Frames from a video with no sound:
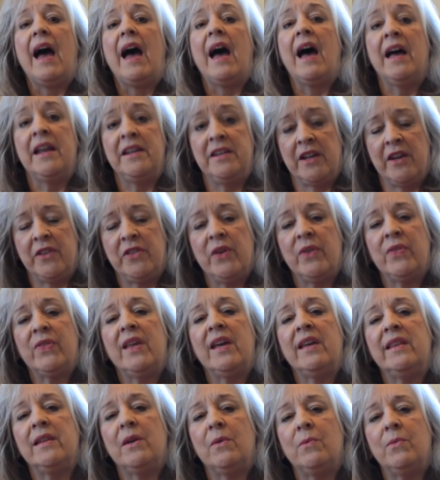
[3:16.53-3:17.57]
Another
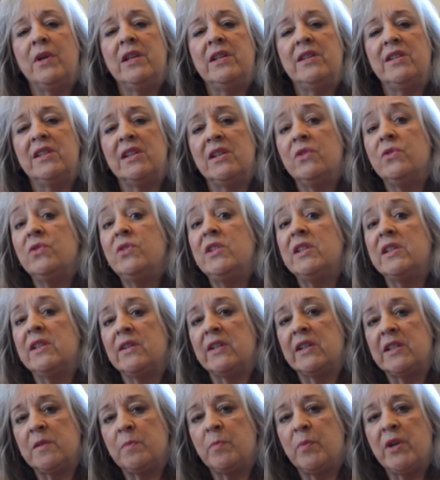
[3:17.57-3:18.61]
thing that we do to
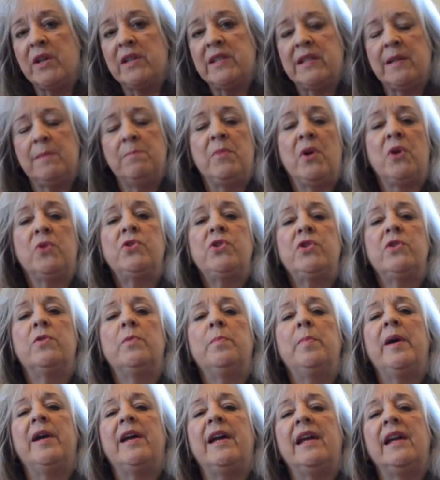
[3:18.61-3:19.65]
express emotional
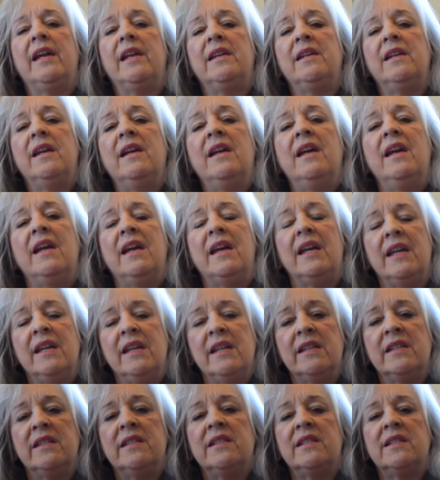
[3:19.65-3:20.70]
pain
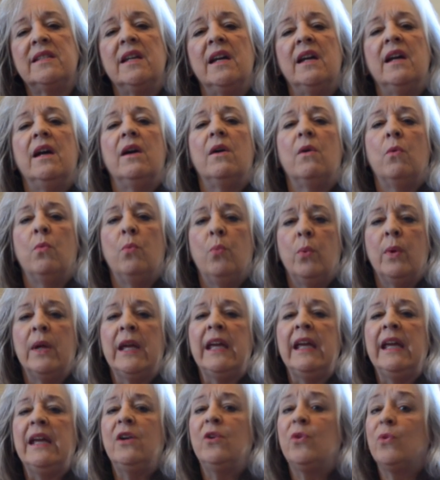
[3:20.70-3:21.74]
is
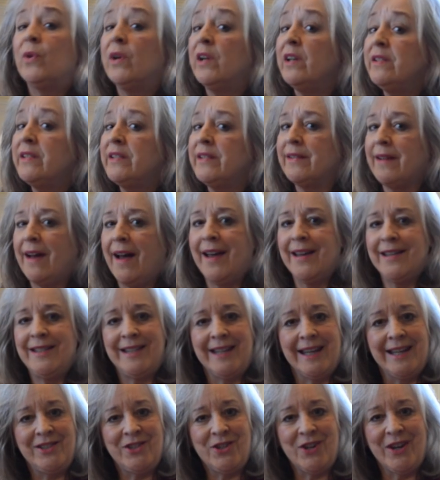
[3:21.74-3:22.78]
we criticize
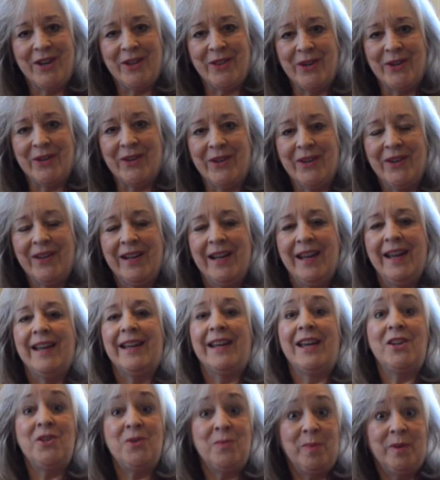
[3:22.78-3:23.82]
each other.
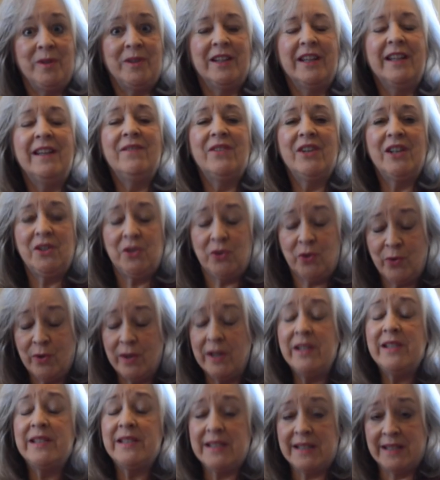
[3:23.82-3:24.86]
Can you believe it?
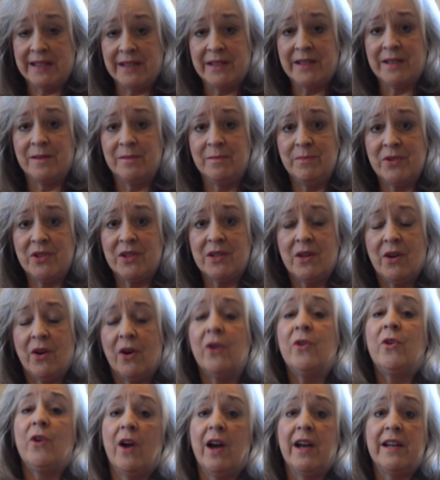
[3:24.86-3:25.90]
Criticisms are
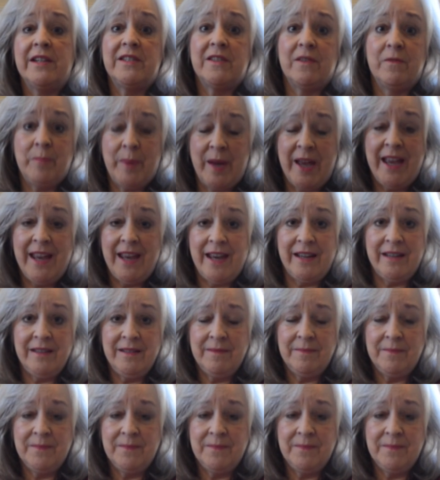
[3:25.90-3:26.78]
cries of pain.